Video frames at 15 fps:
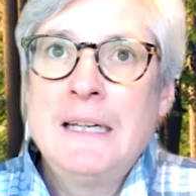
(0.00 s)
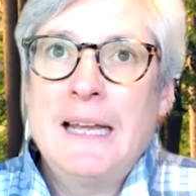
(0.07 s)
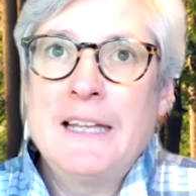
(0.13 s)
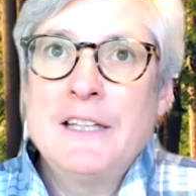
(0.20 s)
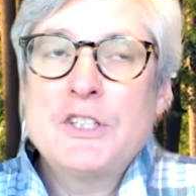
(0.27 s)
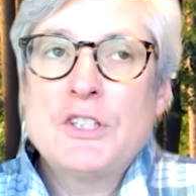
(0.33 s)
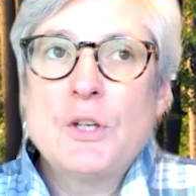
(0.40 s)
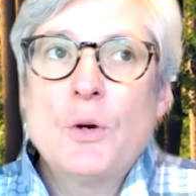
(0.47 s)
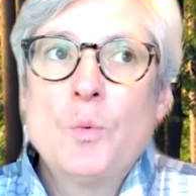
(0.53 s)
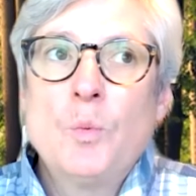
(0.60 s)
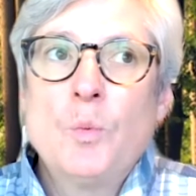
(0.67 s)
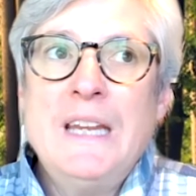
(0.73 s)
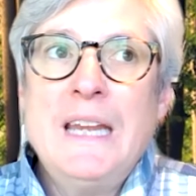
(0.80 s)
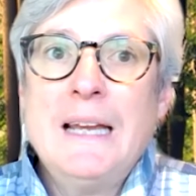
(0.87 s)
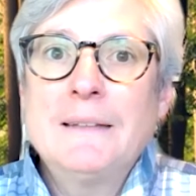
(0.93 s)
And so
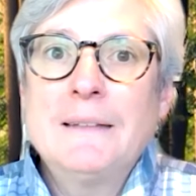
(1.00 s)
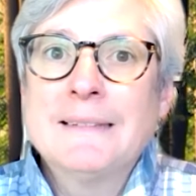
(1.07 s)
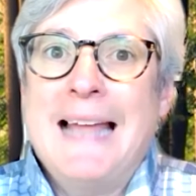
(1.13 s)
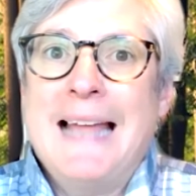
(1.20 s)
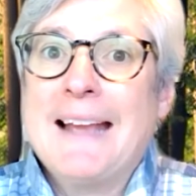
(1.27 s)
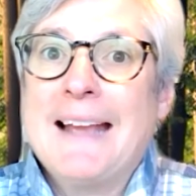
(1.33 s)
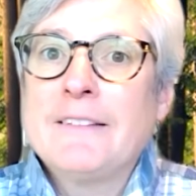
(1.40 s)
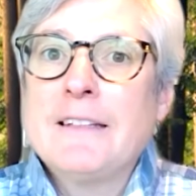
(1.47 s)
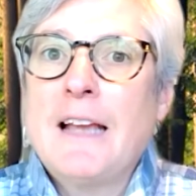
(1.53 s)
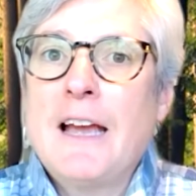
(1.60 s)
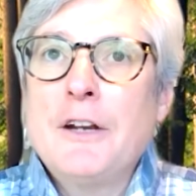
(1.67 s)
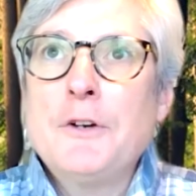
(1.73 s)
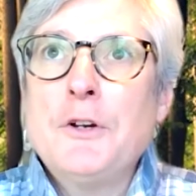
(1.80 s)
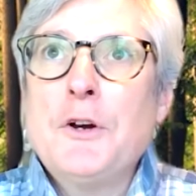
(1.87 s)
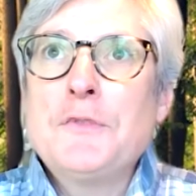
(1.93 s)
we lack. I
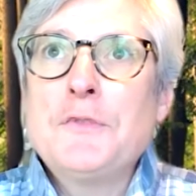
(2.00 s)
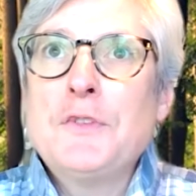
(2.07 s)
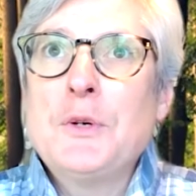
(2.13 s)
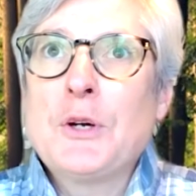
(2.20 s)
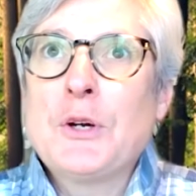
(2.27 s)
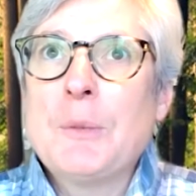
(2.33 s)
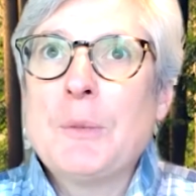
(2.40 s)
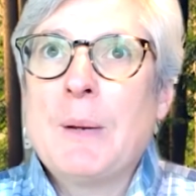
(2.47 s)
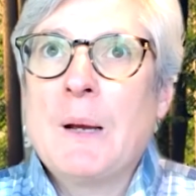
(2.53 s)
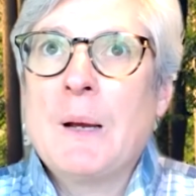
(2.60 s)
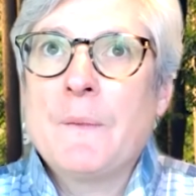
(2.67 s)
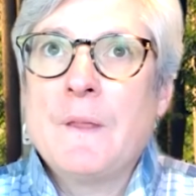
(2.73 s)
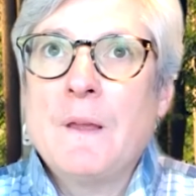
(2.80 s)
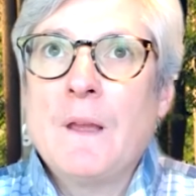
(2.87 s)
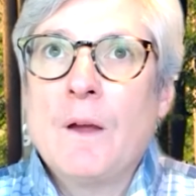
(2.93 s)
don't know if you heard
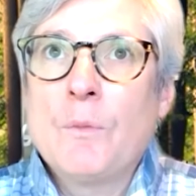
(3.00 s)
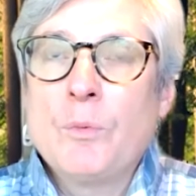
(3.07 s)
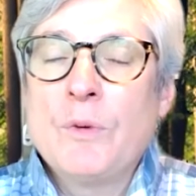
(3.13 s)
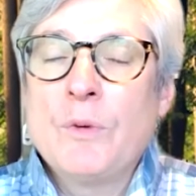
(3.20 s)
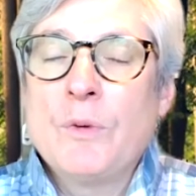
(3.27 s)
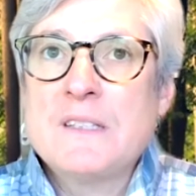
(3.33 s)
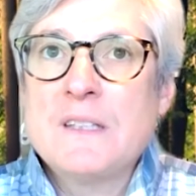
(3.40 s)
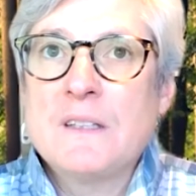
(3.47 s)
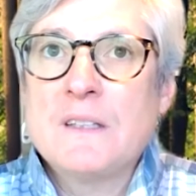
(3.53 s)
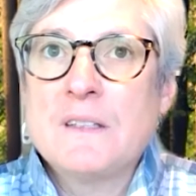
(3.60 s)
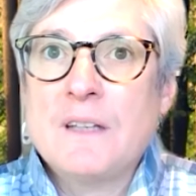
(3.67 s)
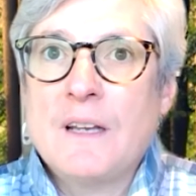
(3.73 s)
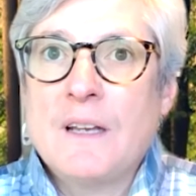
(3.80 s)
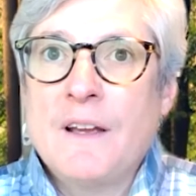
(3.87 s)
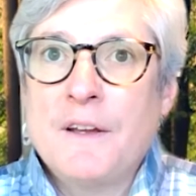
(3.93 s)
about the
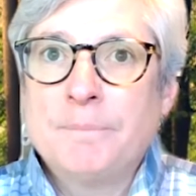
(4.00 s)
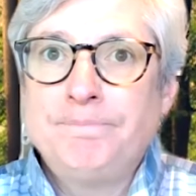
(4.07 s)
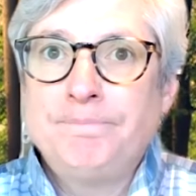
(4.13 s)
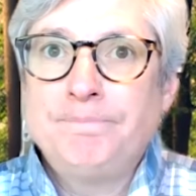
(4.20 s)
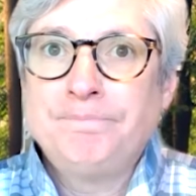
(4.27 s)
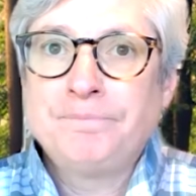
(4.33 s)
recent 100th